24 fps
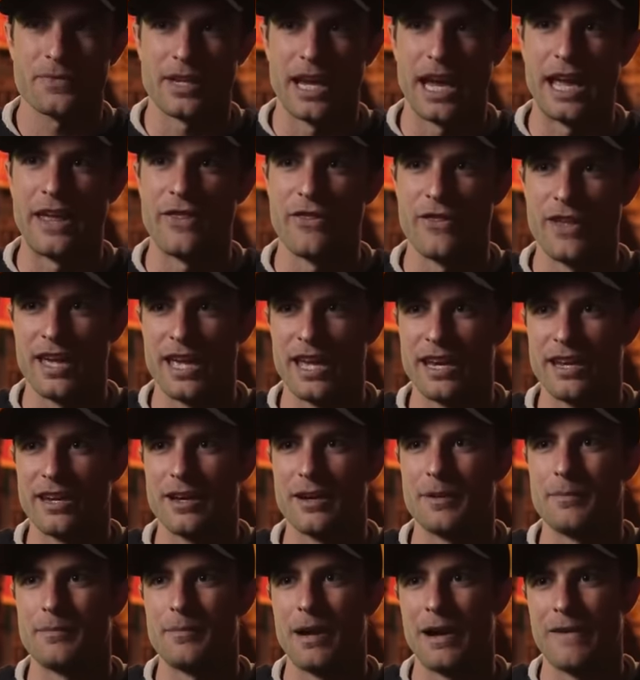And then
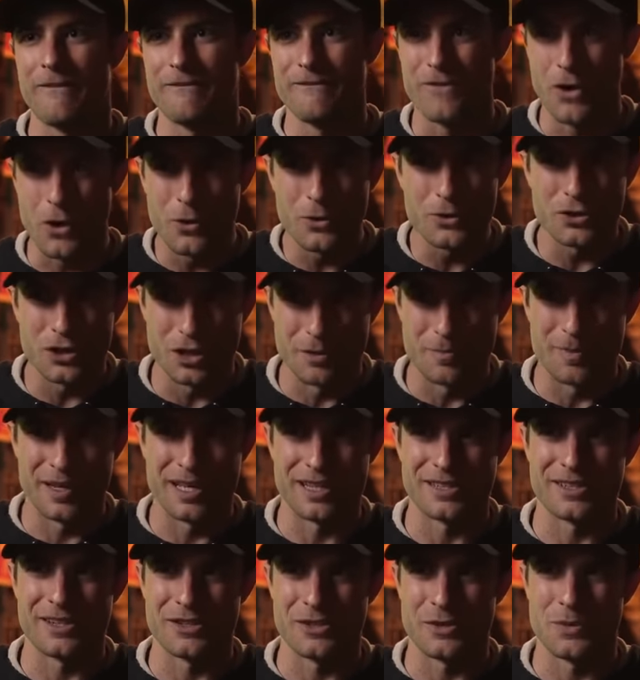my phone
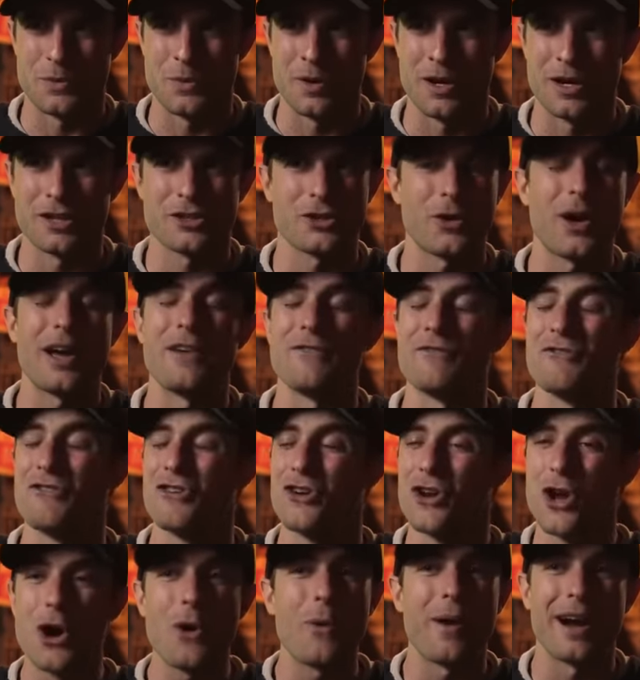GPS doesn't work. So I have
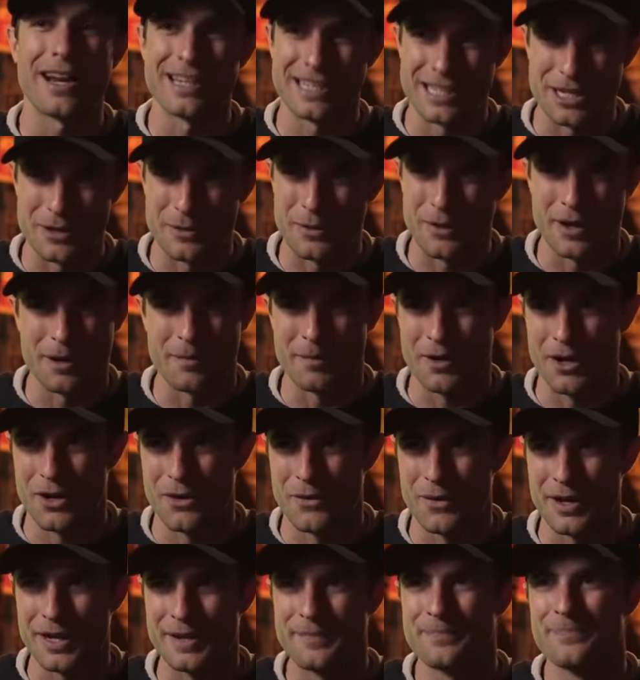no idea where I'm
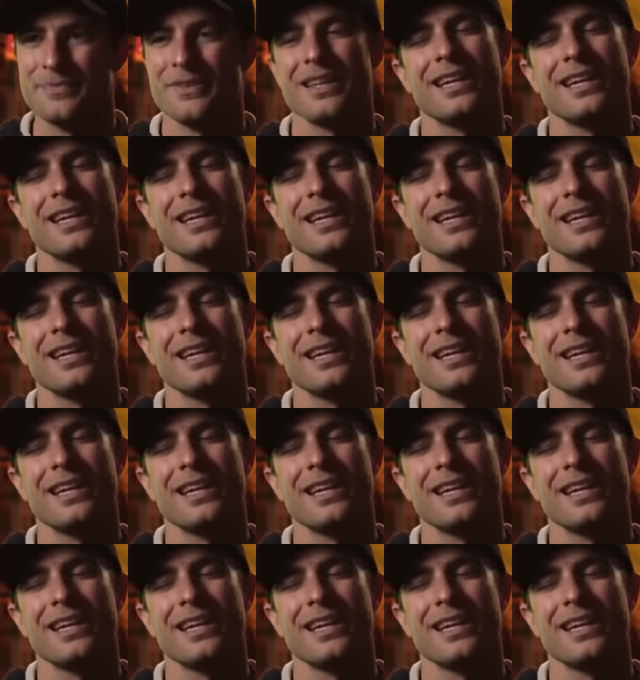going.